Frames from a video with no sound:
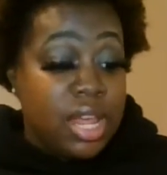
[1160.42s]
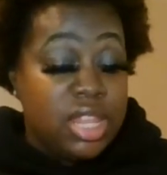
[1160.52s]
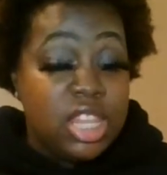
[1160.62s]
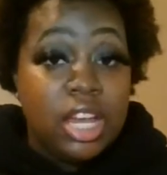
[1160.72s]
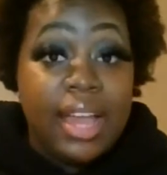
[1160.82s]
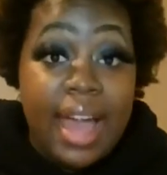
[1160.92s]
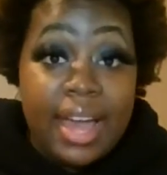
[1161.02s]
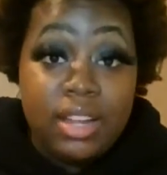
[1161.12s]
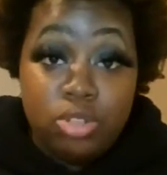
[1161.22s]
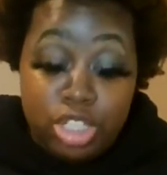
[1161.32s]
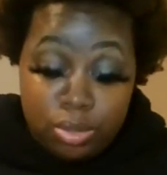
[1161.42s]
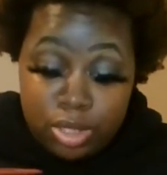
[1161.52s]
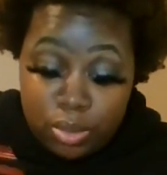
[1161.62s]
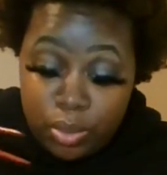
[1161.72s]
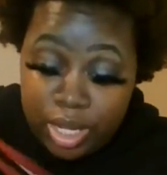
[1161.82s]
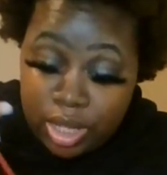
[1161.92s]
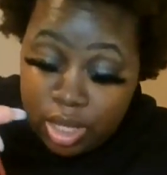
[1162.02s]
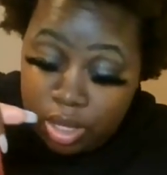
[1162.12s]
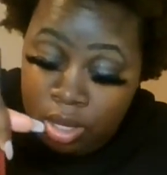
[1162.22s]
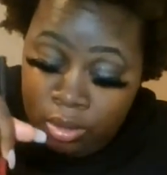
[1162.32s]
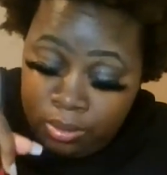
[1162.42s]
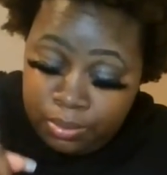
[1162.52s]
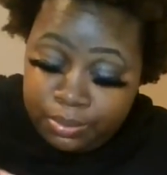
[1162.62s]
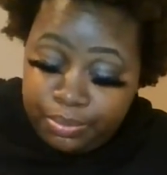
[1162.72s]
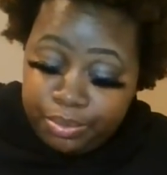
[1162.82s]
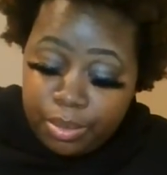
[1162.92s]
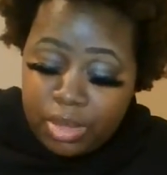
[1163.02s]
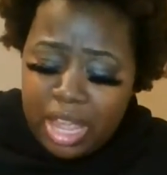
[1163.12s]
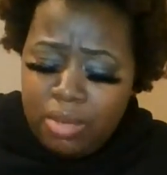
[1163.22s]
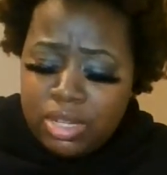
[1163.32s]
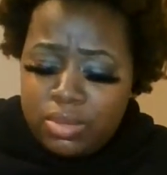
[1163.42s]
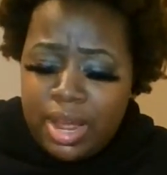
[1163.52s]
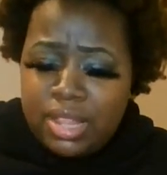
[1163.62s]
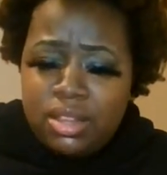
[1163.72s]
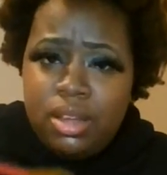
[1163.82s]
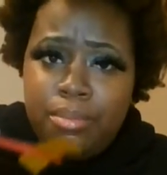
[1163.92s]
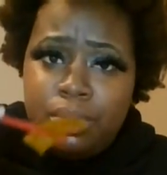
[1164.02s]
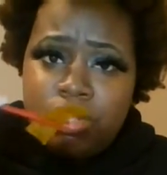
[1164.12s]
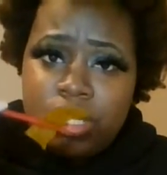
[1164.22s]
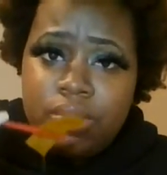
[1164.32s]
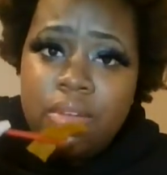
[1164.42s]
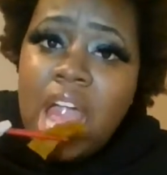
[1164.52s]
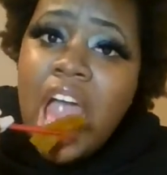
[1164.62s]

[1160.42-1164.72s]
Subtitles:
The guy who she was with, he was rather abusive.